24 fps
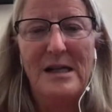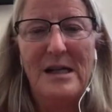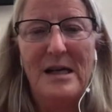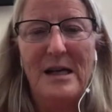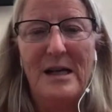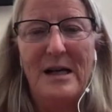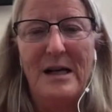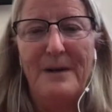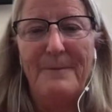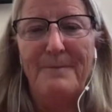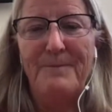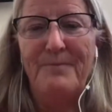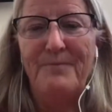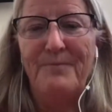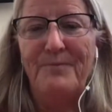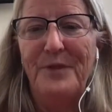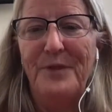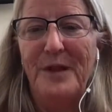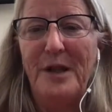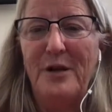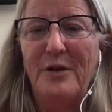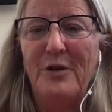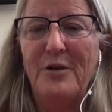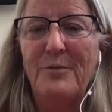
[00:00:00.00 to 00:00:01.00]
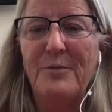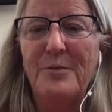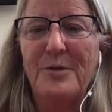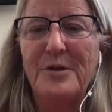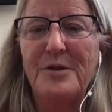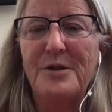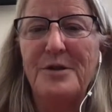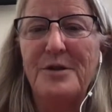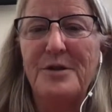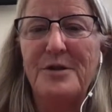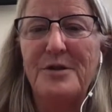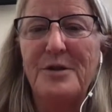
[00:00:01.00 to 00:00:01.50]
I hope
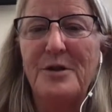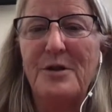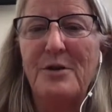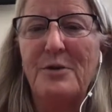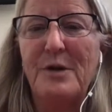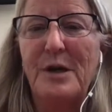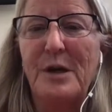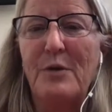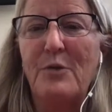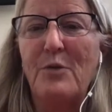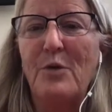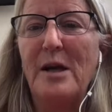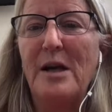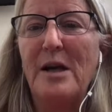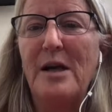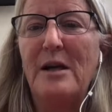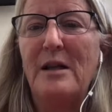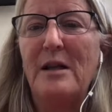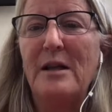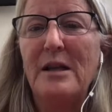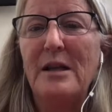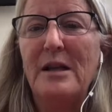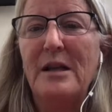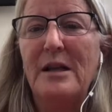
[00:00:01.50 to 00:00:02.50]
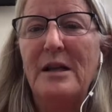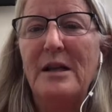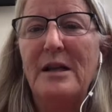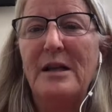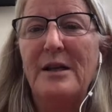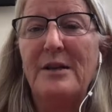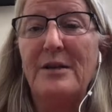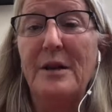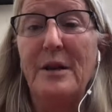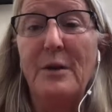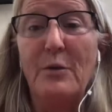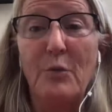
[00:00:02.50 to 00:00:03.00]
this is going well
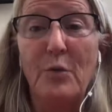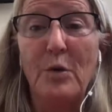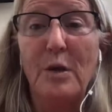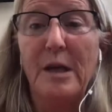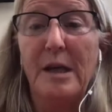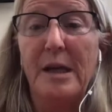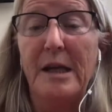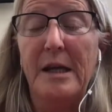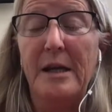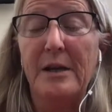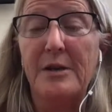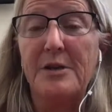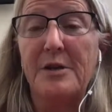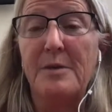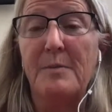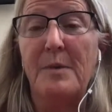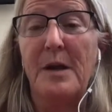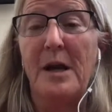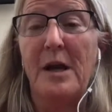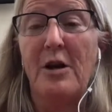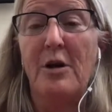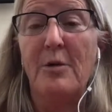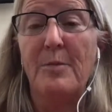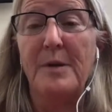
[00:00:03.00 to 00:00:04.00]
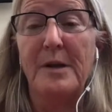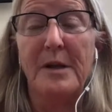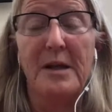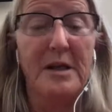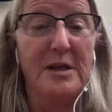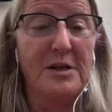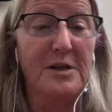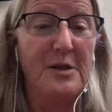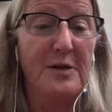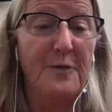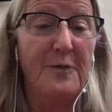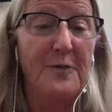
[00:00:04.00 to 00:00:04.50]
and that Willie gets some help and
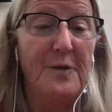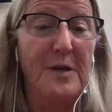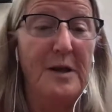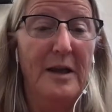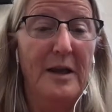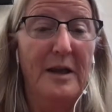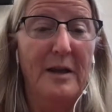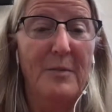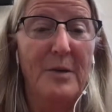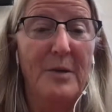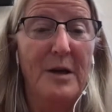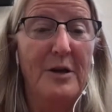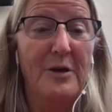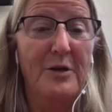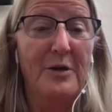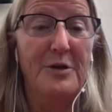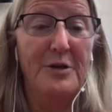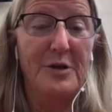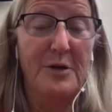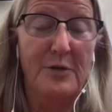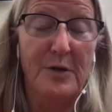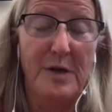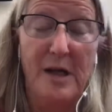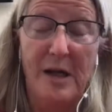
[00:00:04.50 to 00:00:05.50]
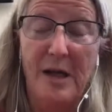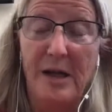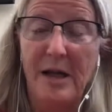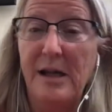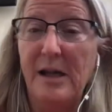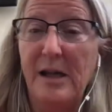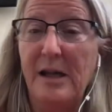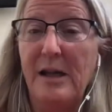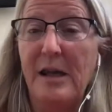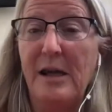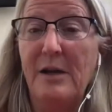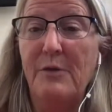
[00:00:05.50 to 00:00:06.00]
gets to feeling better. So again,
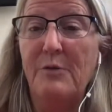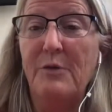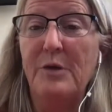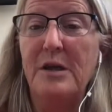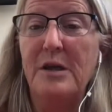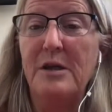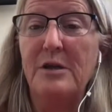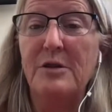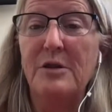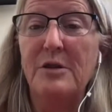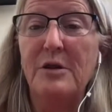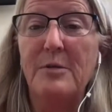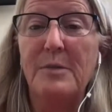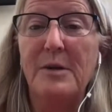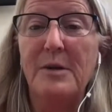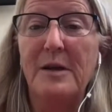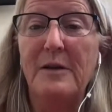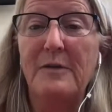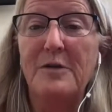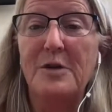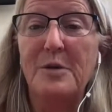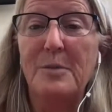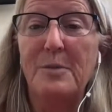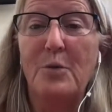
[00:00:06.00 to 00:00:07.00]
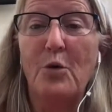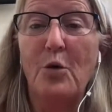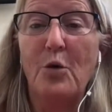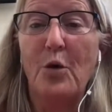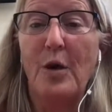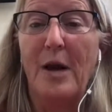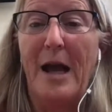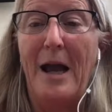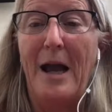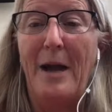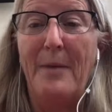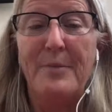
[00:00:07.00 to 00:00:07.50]
anything we can do to be of
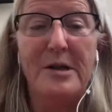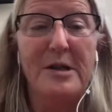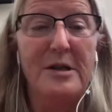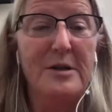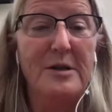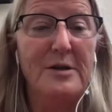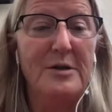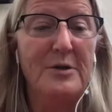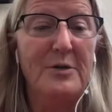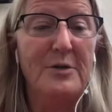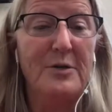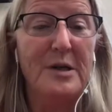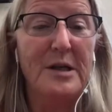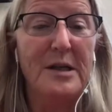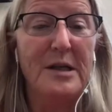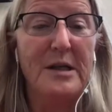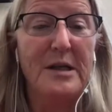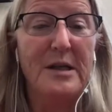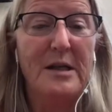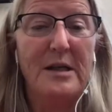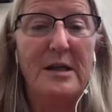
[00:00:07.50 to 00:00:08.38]
support, happy to do it.